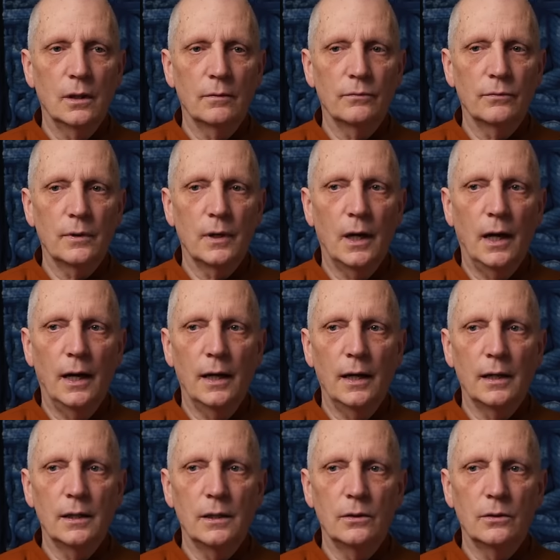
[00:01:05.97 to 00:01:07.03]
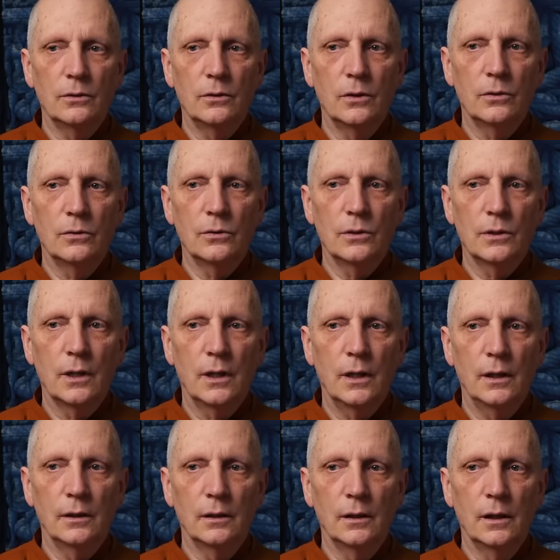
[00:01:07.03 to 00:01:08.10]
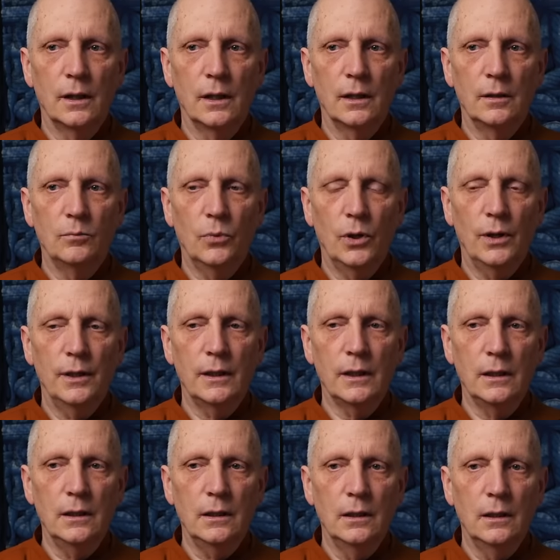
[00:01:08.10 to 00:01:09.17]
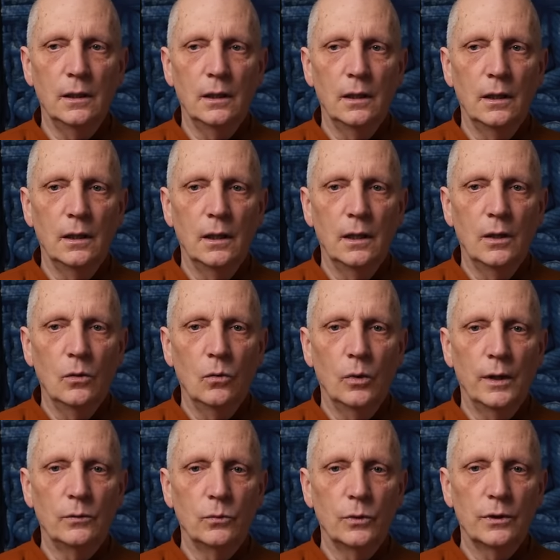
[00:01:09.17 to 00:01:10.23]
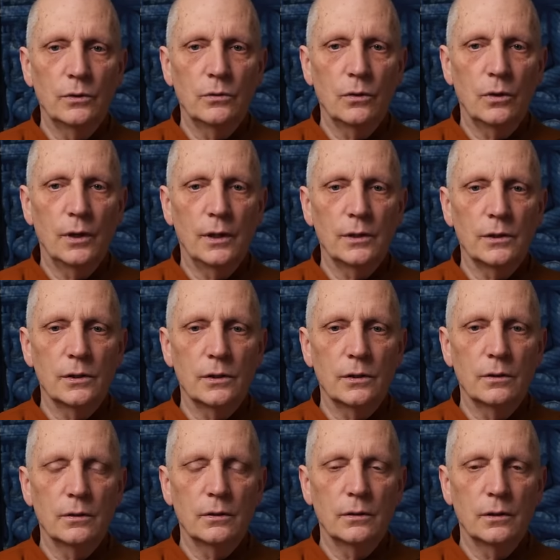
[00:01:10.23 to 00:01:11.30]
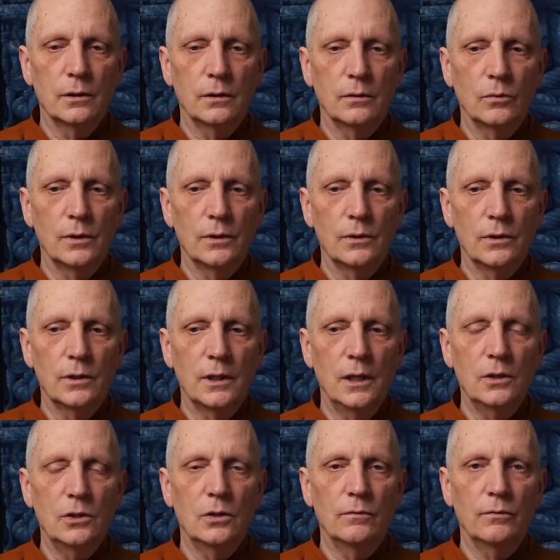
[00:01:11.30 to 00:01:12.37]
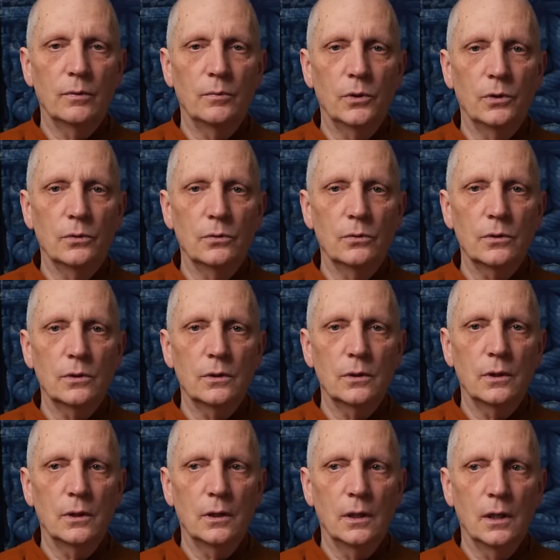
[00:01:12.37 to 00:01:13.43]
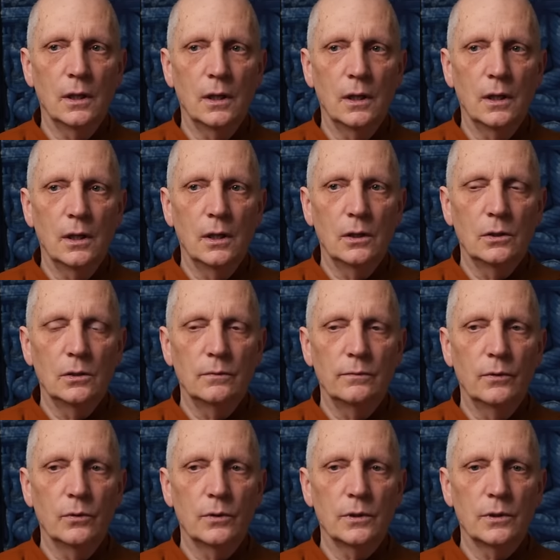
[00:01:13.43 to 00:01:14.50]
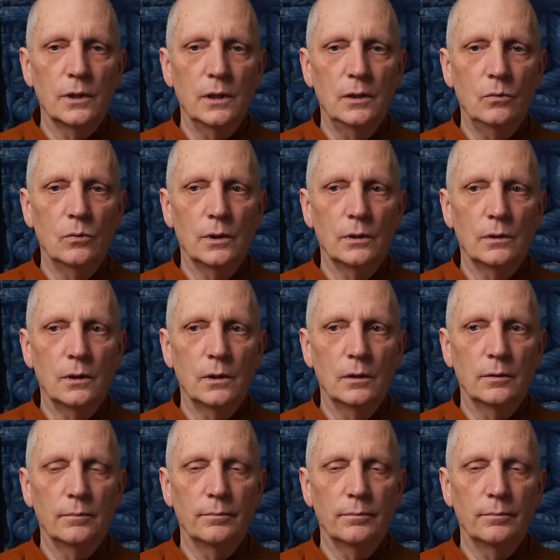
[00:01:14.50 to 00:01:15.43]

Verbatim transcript: of eye, ear, nose, tongue, and body, one withdraws uh, one's attention from those to focus inward.